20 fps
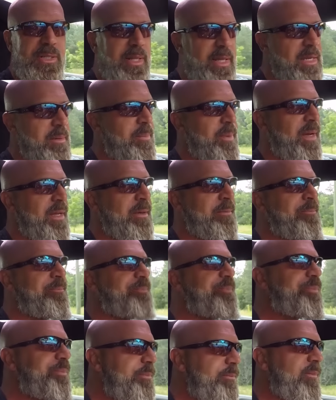the like button,
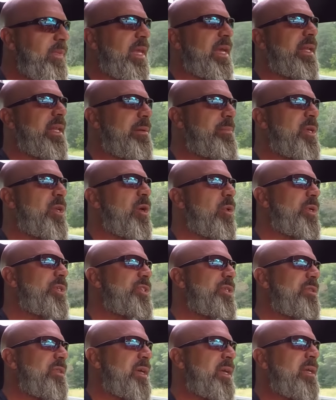and let me know
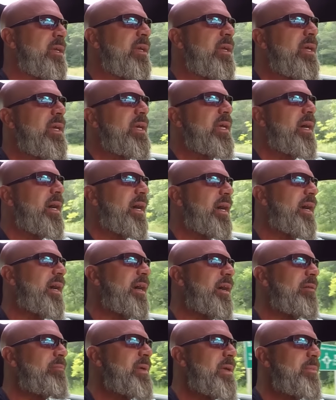what you think.
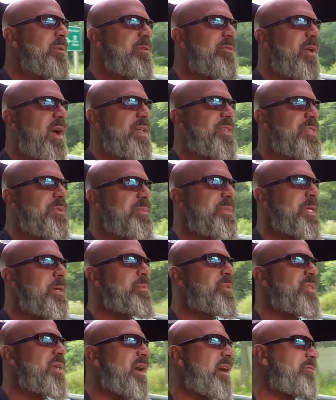Maybe you've got some
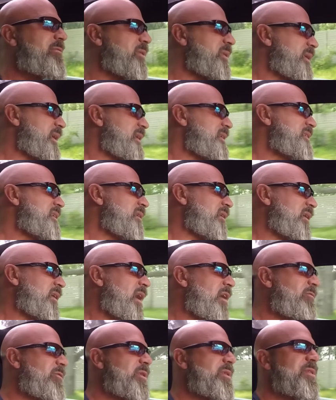tips to offer that I didn't
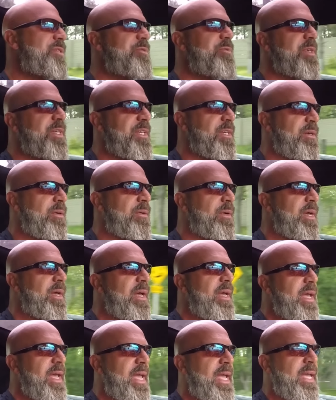cover in this video.
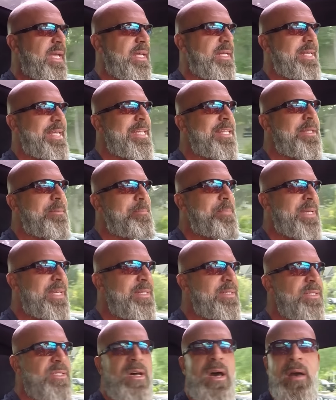And in the
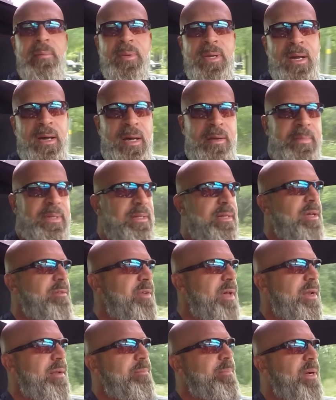pin top comment, I've
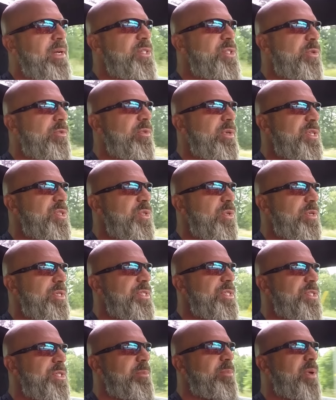got a bunch of
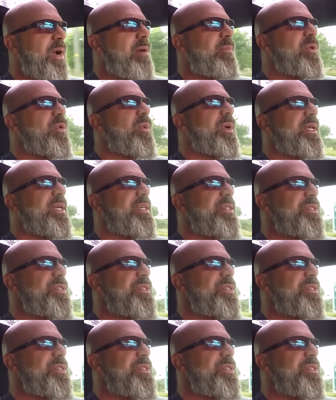resources you probably want to